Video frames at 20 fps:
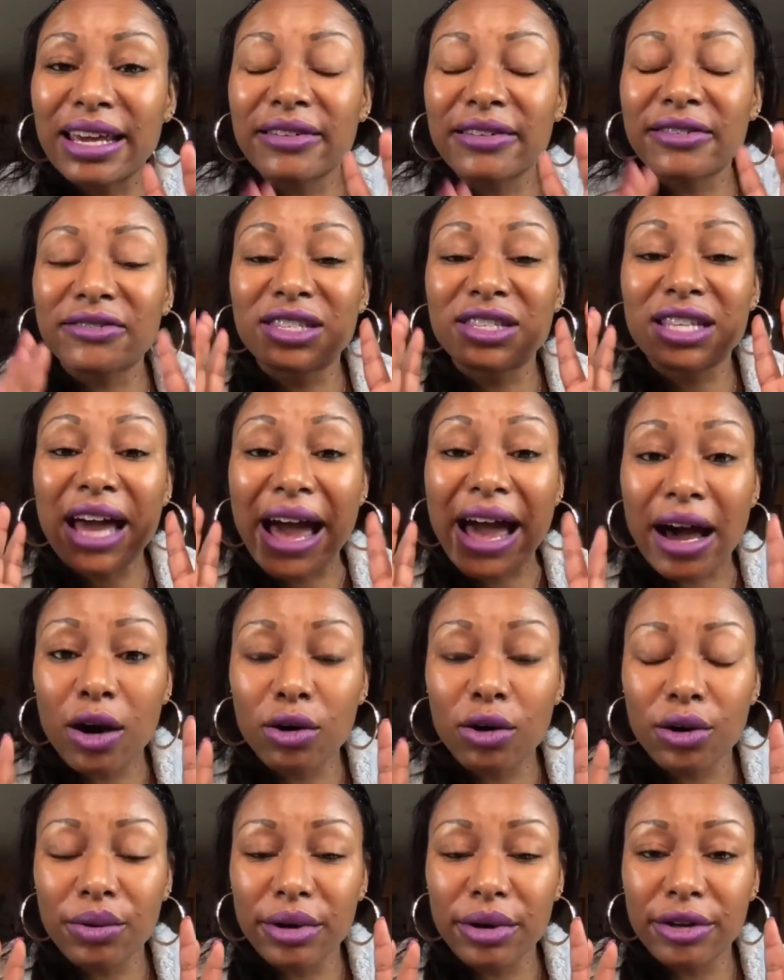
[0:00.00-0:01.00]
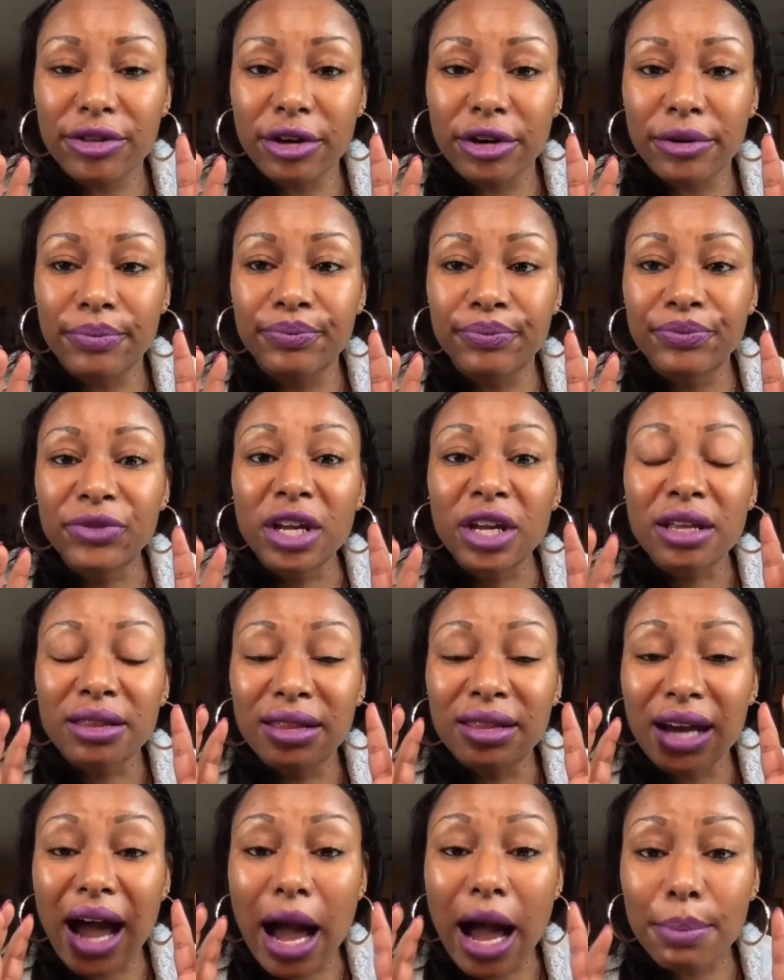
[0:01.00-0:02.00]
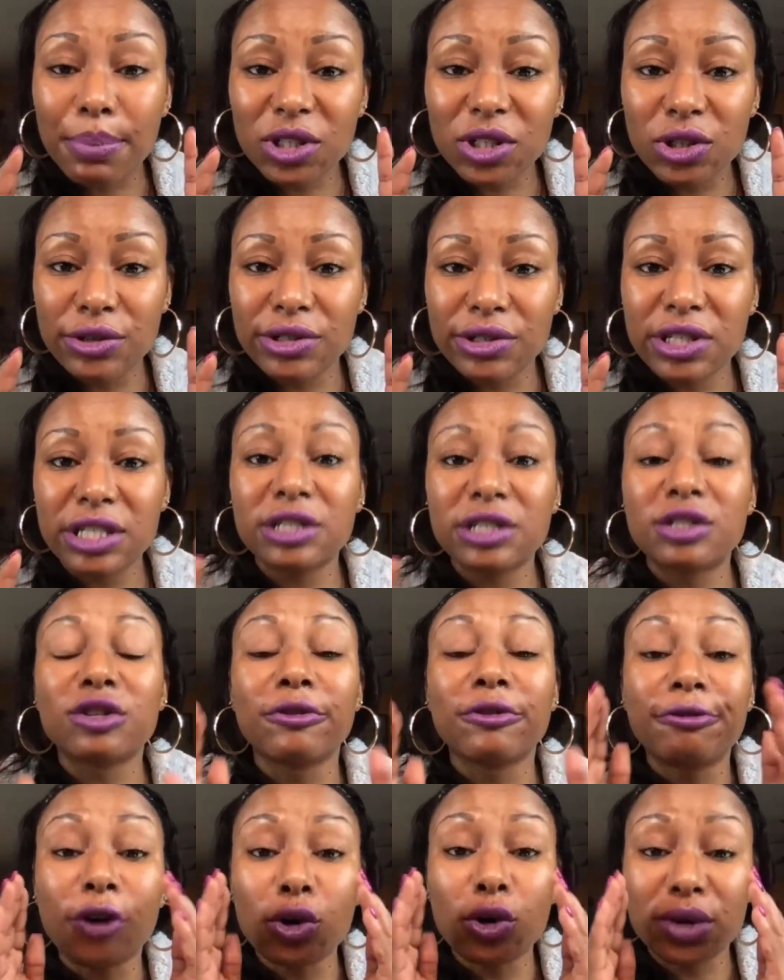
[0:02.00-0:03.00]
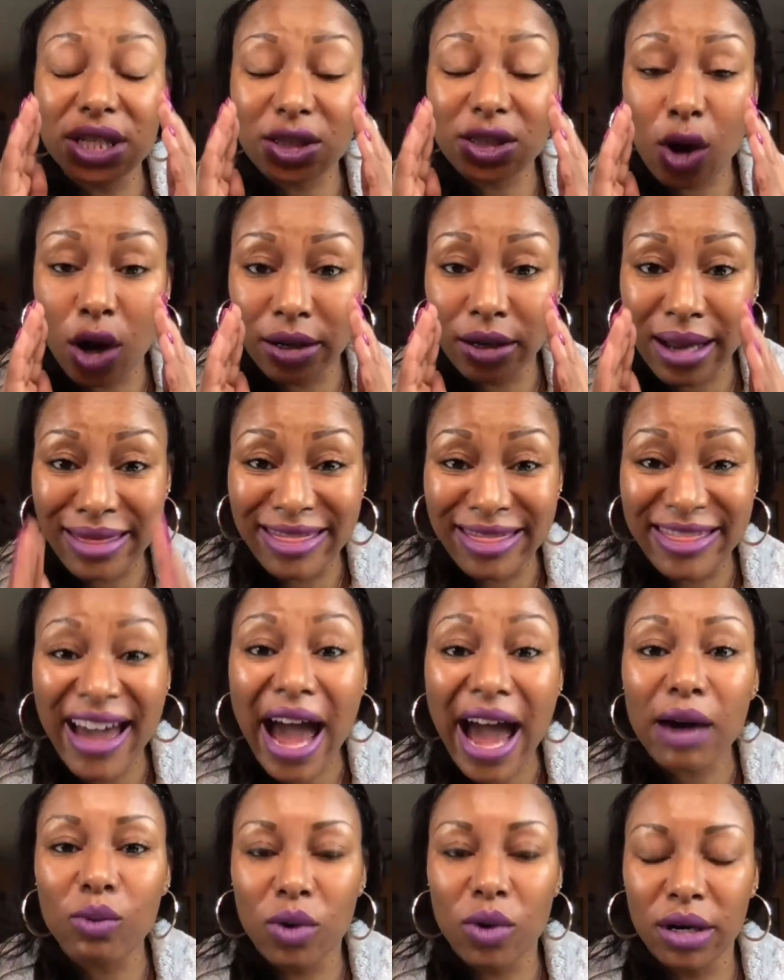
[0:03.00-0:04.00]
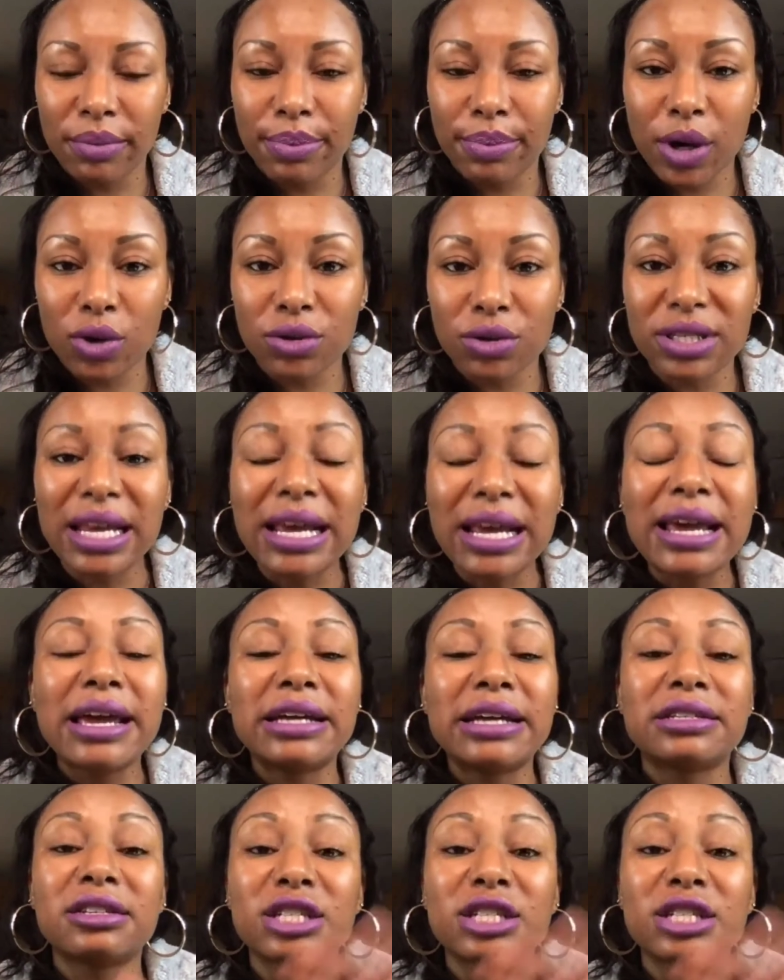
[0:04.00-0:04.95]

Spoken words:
gives the algorithm the opportunity to focus on that one post and